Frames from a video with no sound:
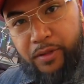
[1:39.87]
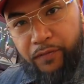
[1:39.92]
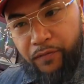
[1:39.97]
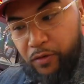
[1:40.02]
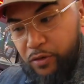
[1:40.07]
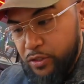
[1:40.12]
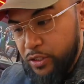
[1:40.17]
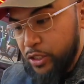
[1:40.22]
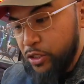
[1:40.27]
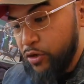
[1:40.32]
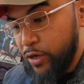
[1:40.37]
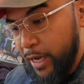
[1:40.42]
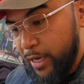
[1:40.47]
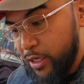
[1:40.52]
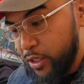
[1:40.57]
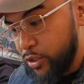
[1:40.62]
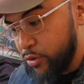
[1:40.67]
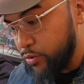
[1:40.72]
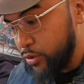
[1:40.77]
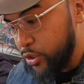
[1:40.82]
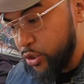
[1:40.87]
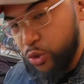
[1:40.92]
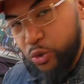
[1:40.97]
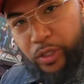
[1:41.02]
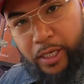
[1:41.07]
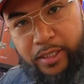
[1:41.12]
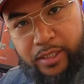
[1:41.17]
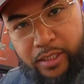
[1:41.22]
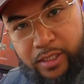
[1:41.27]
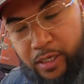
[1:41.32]
First thing you gotta do is
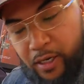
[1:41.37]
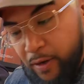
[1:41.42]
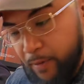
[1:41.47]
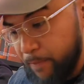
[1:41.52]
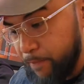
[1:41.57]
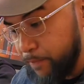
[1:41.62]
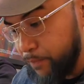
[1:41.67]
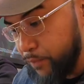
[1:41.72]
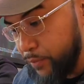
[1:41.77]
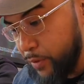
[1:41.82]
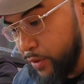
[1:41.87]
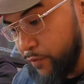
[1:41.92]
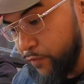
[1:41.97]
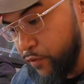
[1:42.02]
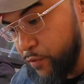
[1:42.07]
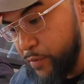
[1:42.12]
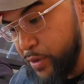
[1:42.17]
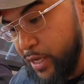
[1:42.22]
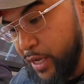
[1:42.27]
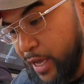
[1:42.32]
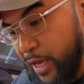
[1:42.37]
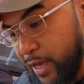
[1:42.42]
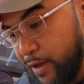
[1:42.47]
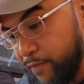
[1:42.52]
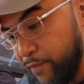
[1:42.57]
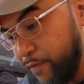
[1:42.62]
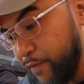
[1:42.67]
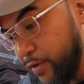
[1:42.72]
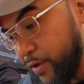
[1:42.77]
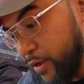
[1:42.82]
dress it up. For me, I
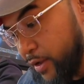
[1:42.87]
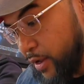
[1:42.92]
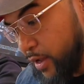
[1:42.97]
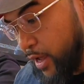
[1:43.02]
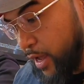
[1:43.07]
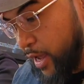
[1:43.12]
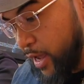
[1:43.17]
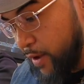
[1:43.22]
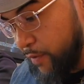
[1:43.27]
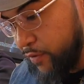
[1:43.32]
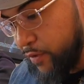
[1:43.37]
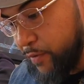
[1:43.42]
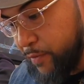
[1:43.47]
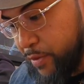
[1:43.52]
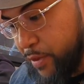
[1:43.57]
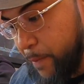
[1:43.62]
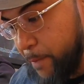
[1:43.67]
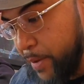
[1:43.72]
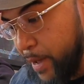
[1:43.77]
have, I have the, the